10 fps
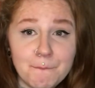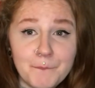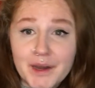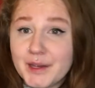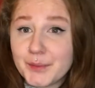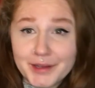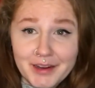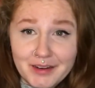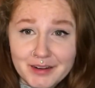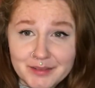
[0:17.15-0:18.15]
But here we are.
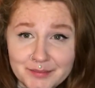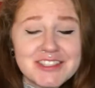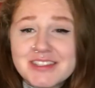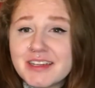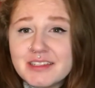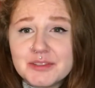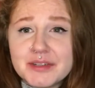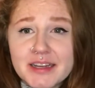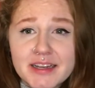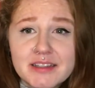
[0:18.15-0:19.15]
Let's just get into it,
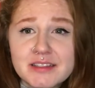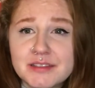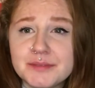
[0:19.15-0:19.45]
I guess.